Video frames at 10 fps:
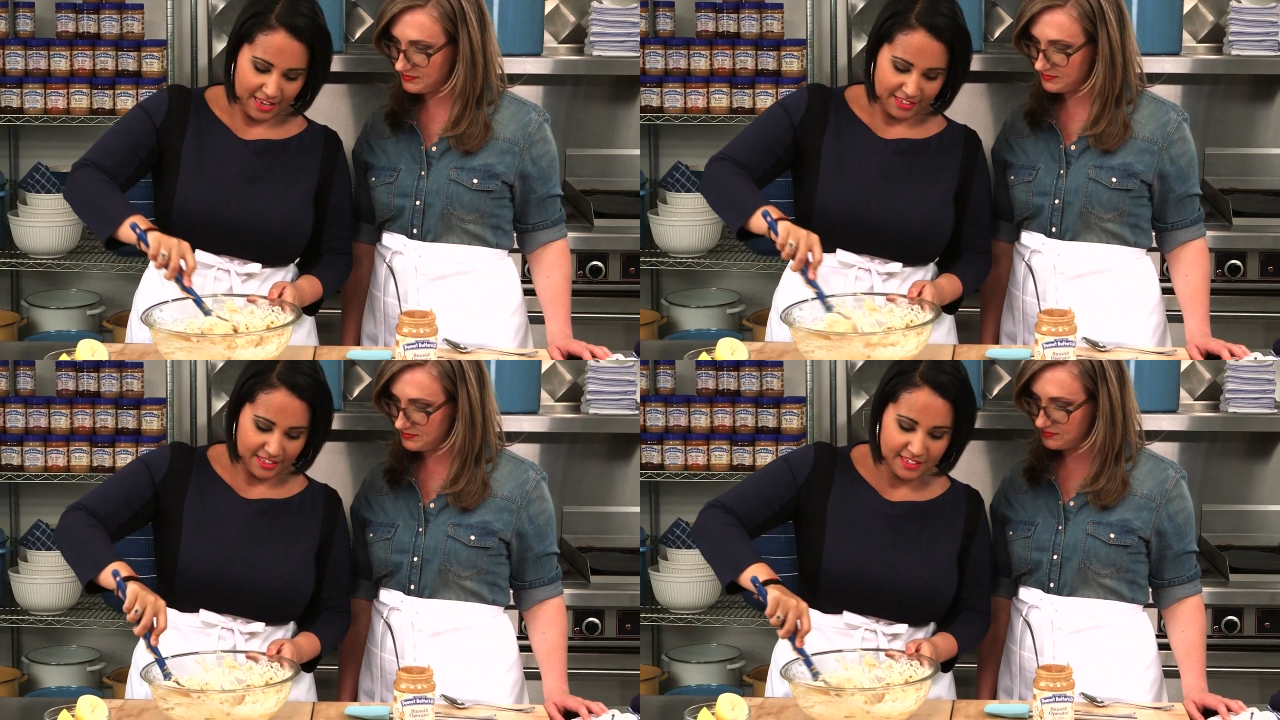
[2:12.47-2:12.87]

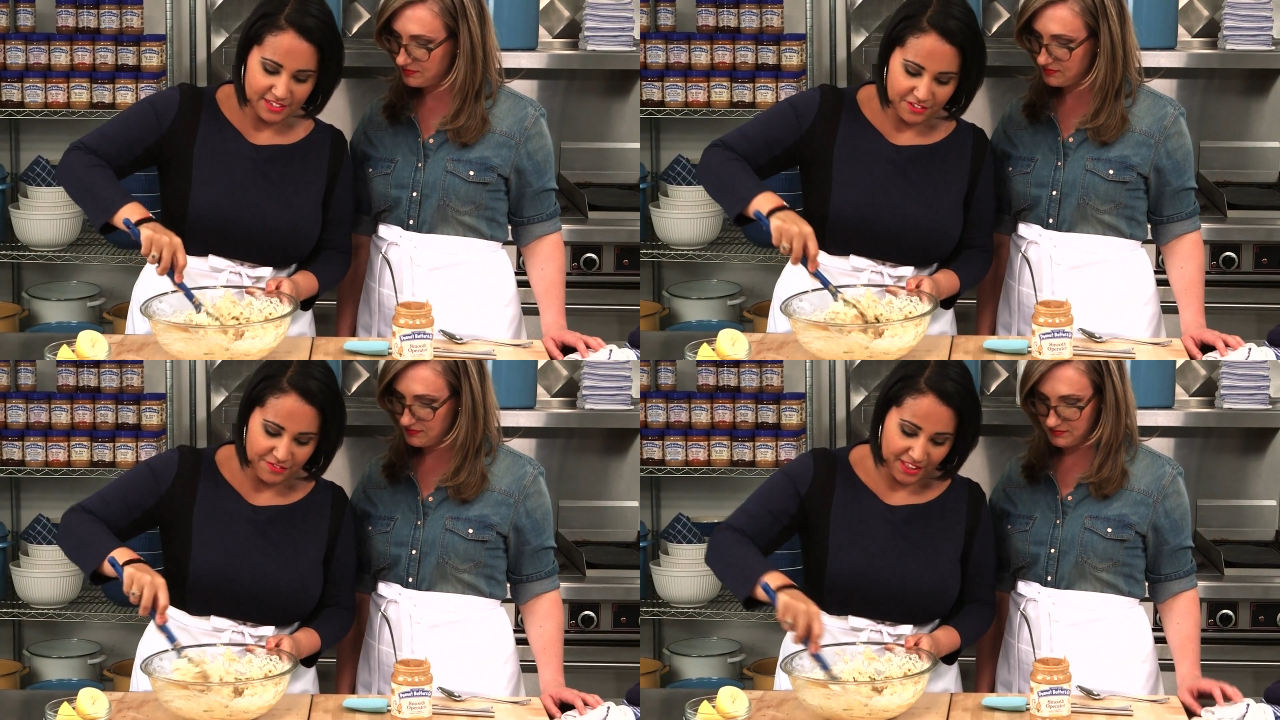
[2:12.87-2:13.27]
Speaker 1: So this is
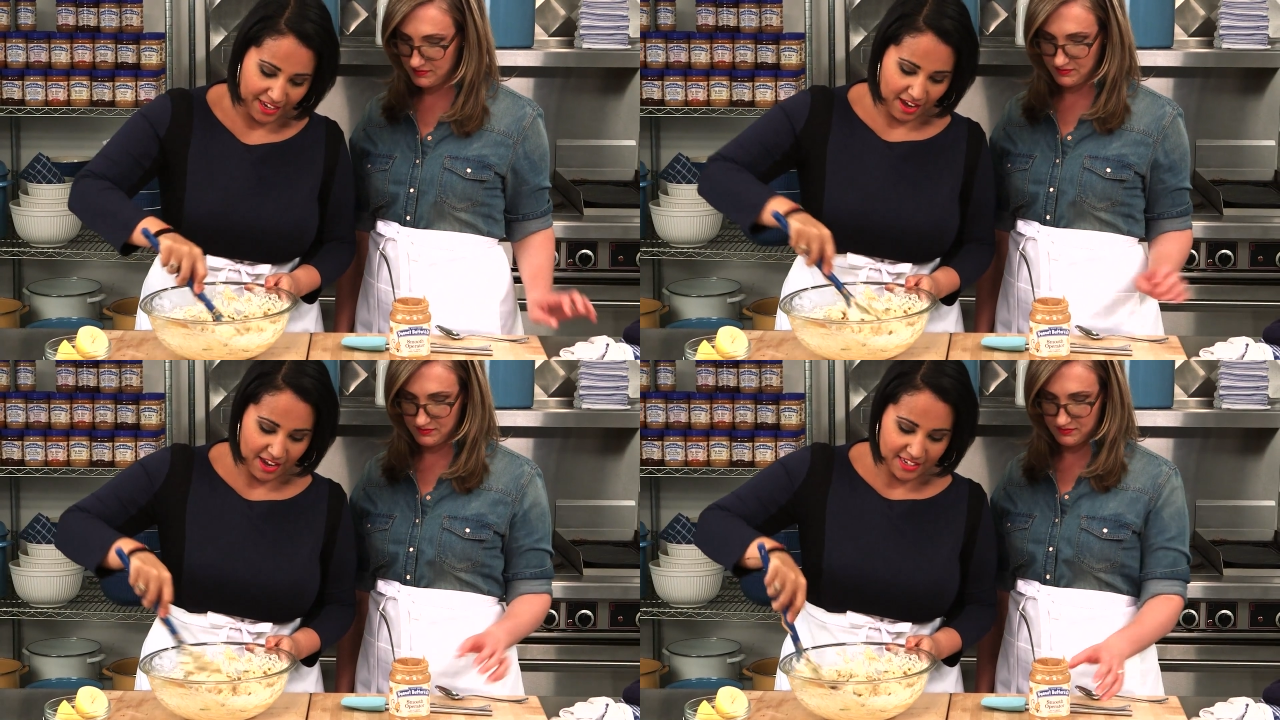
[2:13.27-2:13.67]
our
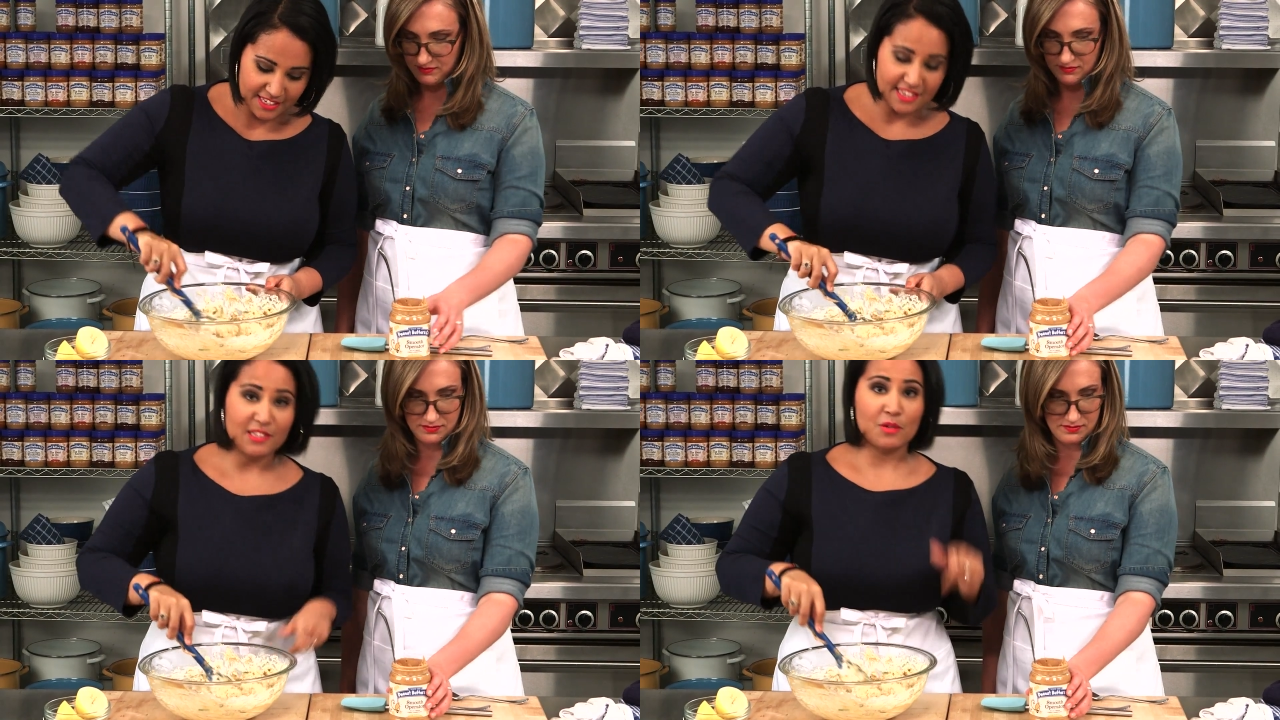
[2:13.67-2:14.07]
filling.
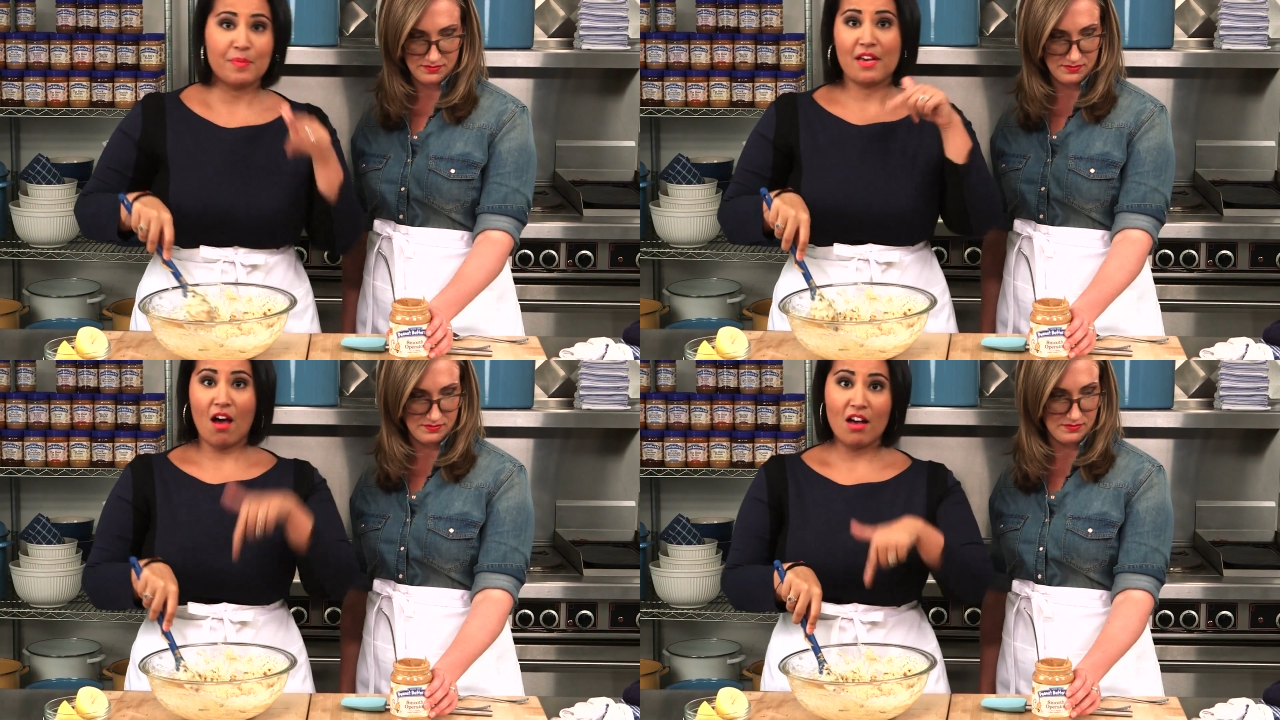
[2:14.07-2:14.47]
Honestly, this would
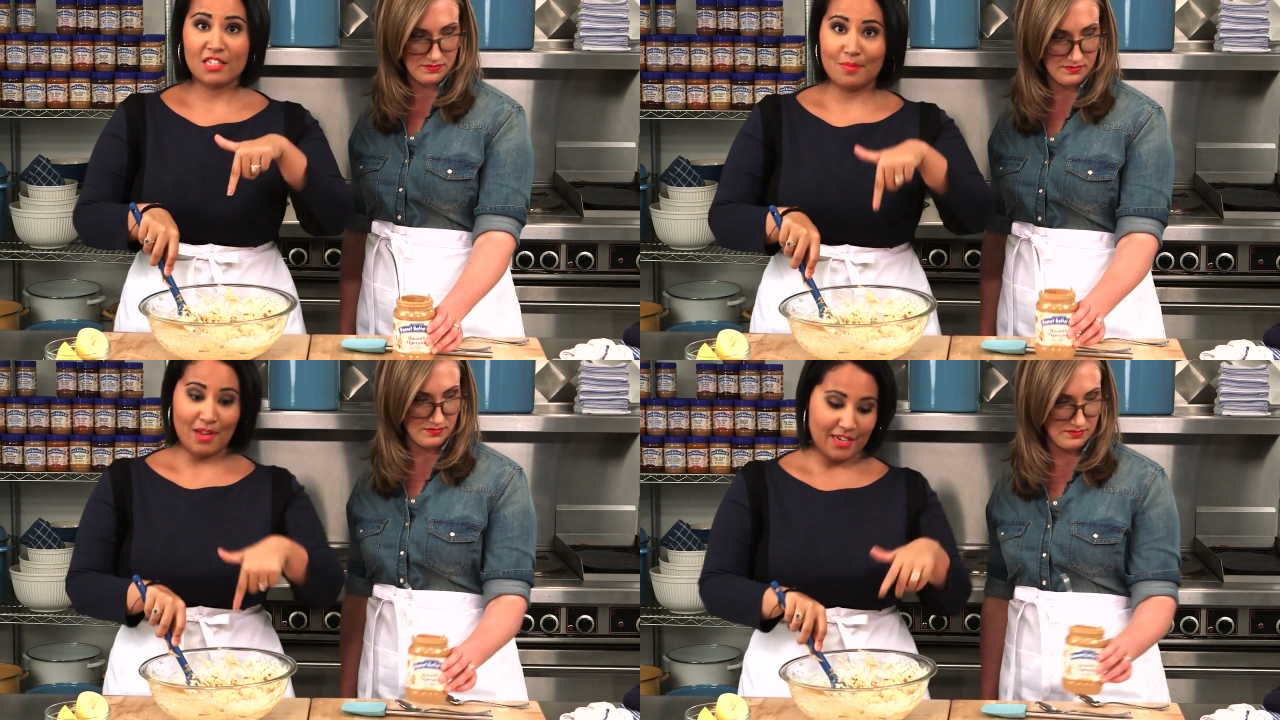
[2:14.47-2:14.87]
be
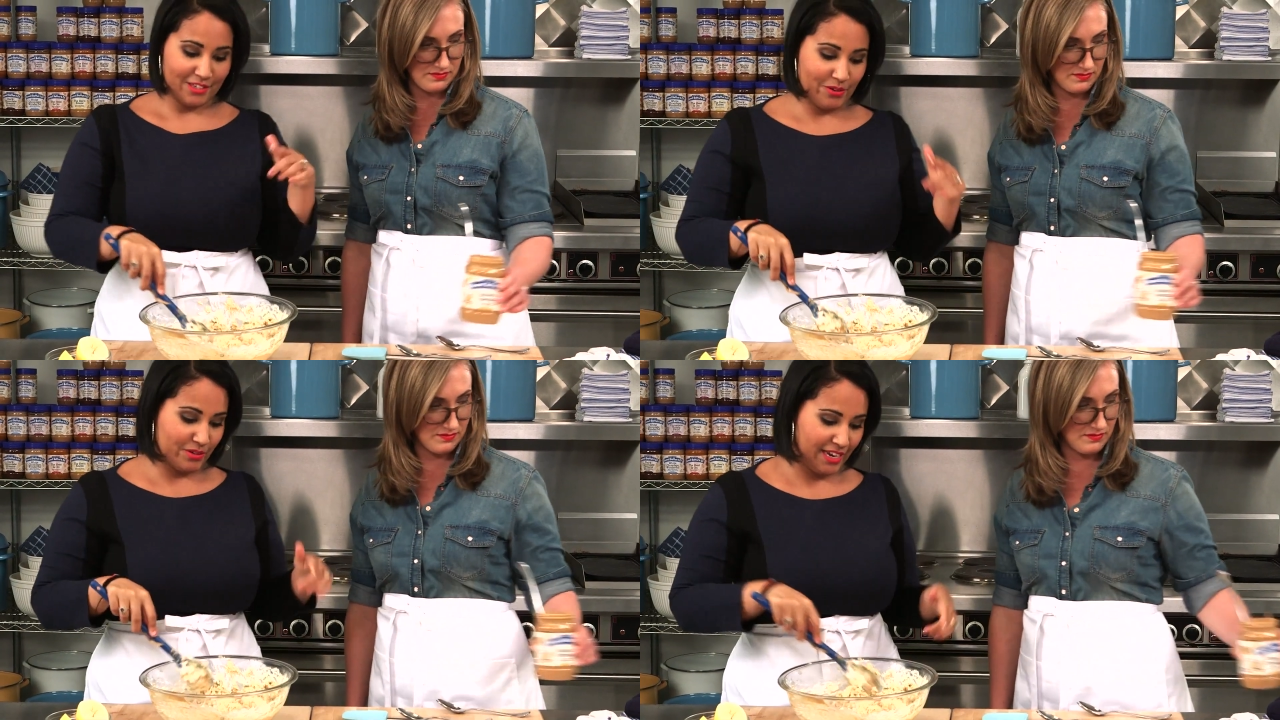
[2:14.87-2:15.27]
awesome on its
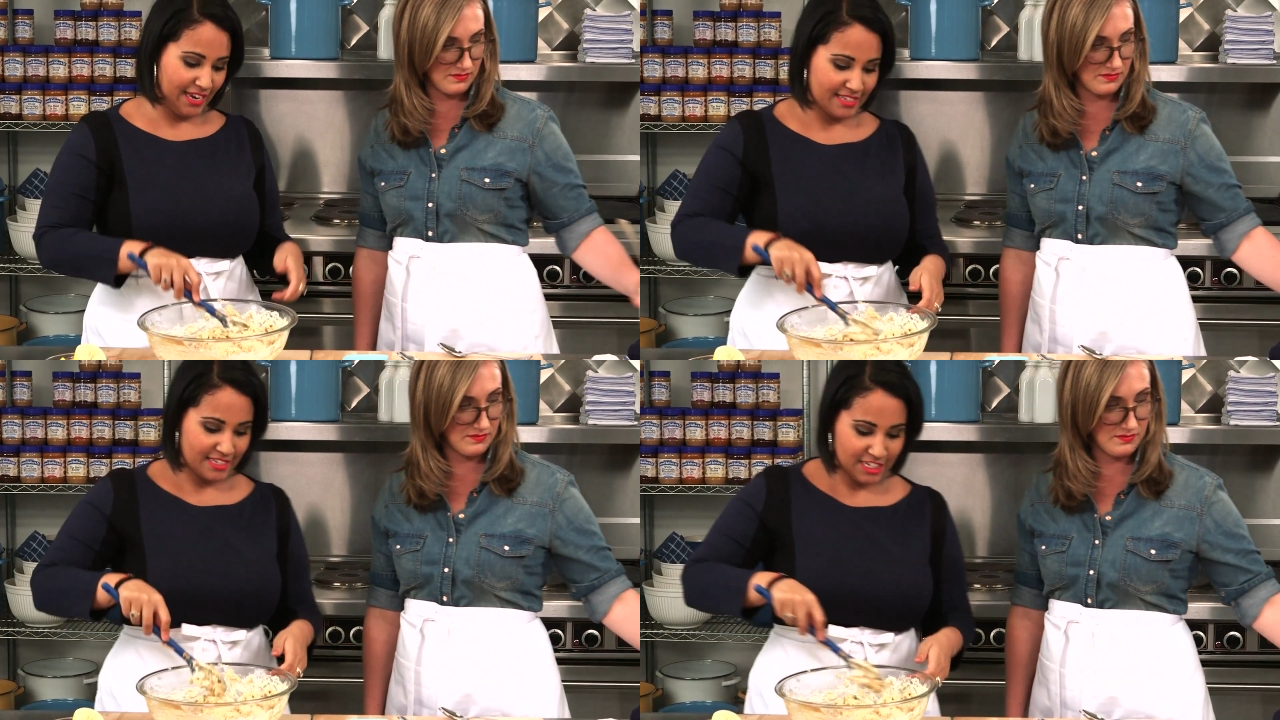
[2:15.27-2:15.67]
own, like as a